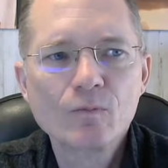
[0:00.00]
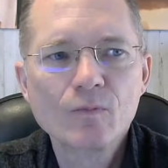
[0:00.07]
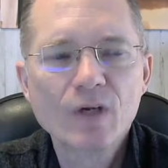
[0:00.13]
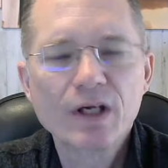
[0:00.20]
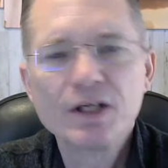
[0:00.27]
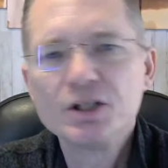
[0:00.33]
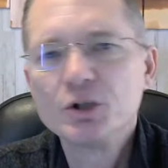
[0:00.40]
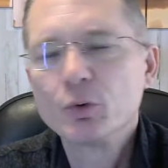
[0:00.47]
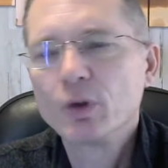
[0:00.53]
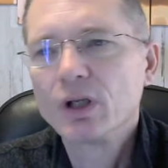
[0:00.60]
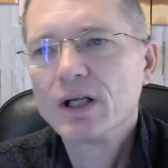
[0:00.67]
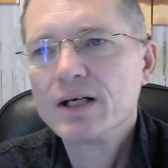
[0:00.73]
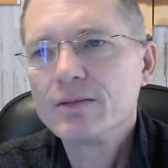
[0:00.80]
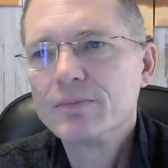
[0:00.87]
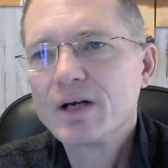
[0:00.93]
Can you
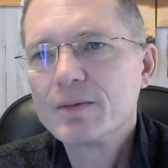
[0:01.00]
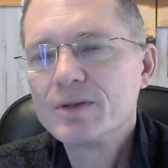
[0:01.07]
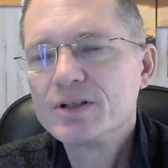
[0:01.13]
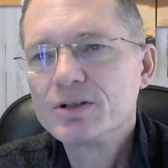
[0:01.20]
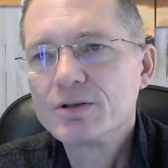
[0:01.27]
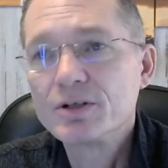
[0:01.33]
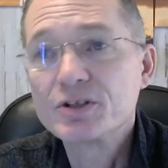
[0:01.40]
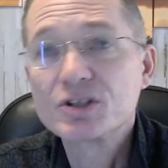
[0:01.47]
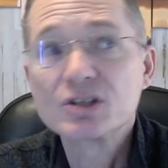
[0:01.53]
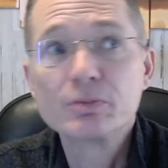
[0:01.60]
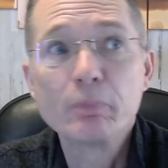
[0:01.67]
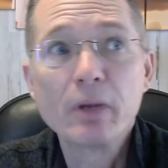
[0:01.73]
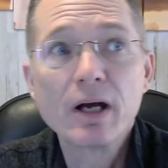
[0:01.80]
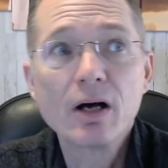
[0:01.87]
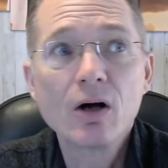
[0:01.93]
relate maybe to the
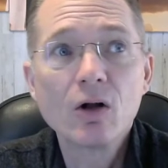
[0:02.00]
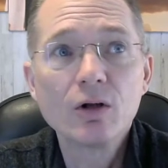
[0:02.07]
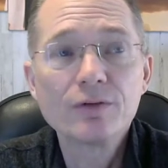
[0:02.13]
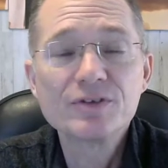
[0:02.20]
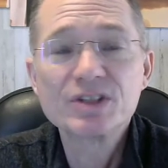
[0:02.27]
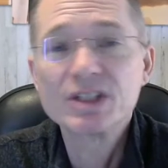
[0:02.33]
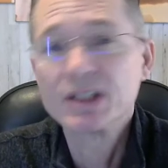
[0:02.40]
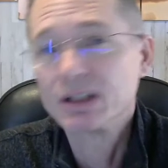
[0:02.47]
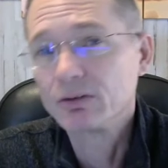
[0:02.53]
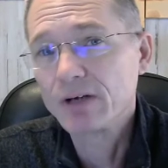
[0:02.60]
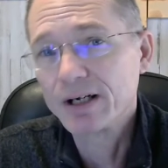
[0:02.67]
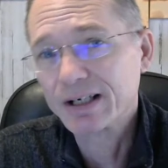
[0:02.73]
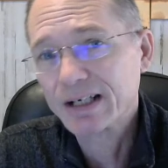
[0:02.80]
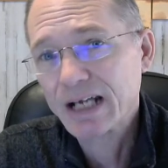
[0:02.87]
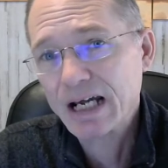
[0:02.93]
smell of sitting
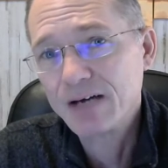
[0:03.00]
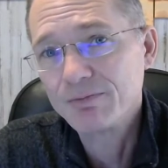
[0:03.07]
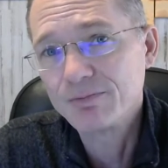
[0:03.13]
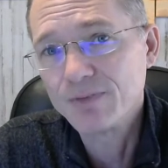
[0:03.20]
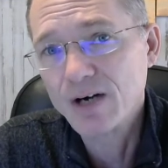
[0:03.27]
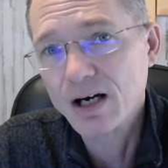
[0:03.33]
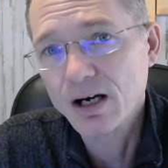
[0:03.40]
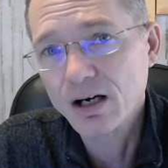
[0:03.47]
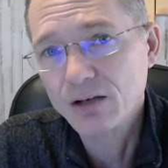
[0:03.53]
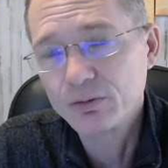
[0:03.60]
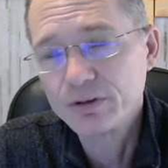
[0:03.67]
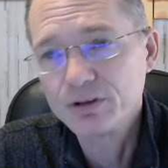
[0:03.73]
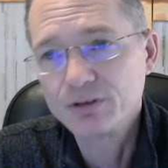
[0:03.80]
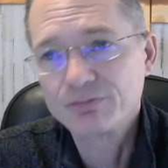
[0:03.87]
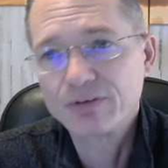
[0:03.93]
around a campfire
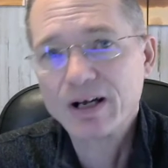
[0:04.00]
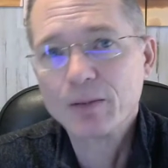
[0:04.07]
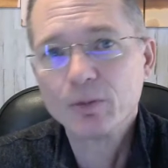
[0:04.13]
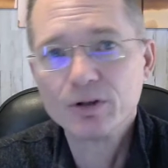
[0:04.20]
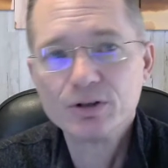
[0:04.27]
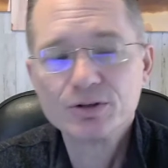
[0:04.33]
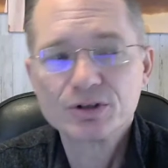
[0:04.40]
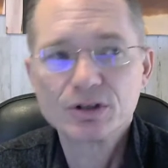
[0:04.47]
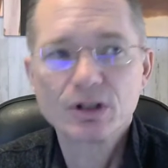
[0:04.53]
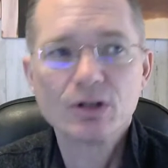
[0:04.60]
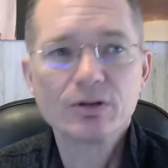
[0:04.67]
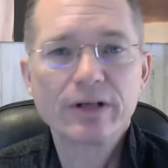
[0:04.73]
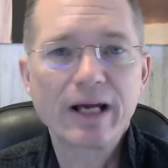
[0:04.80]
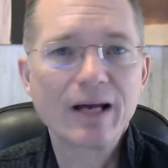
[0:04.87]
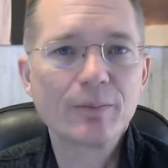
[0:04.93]
when your family used to go
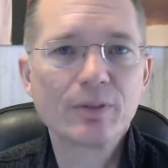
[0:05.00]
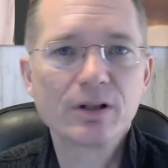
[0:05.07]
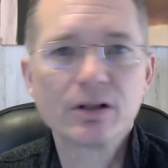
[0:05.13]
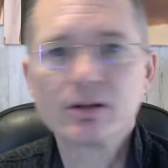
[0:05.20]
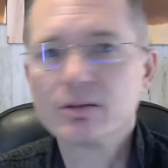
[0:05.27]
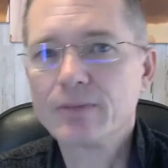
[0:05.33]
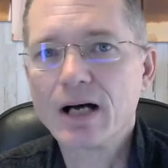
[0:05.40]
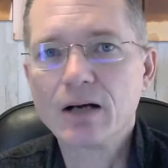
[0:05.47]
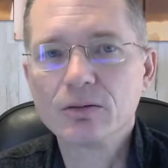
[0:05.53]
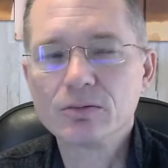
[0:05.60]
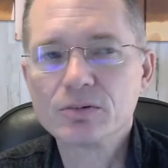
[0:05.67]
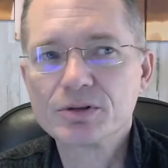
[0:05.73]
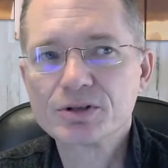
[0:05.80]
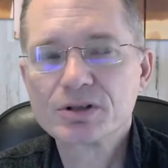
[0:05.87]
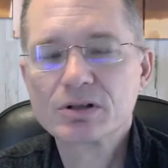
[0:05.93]
camping in the
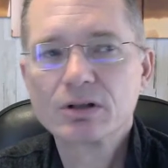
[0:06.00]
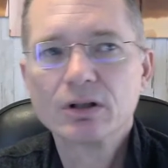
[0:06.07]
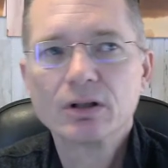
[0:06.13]
mountains?